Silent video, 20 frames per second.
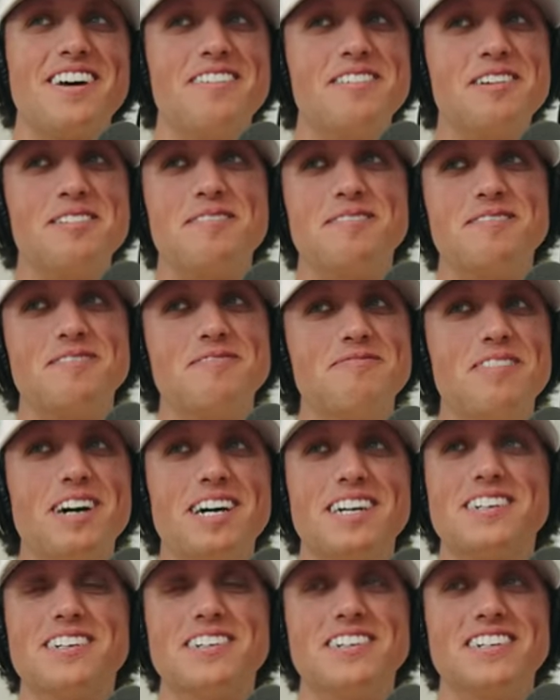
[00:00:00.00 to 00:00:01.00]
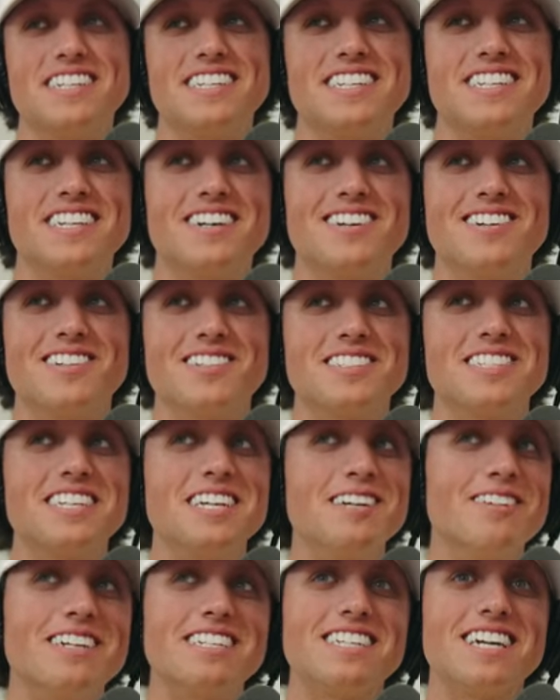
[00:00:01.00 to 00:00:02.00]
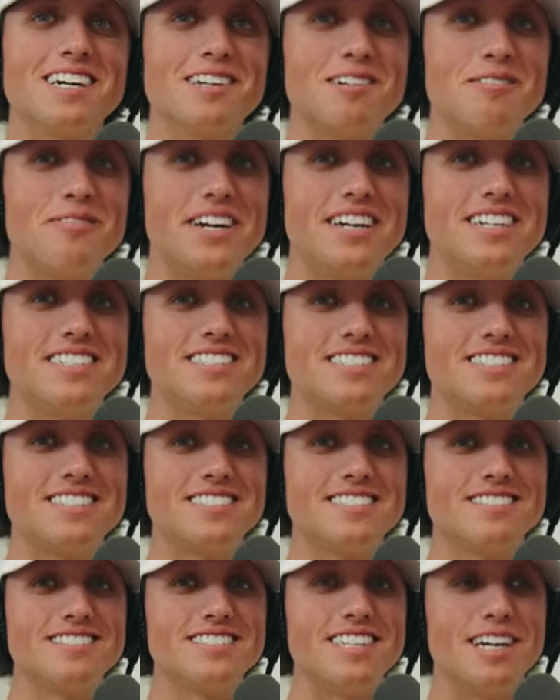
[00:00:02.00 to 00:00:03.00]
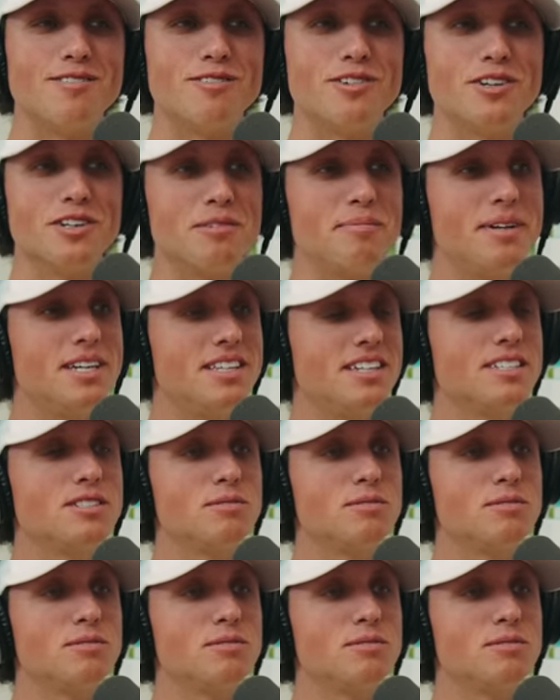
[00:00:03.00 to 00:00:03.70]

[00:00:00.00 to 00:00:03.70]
I mean, Michael and the whole team at TaylorMade is they really made the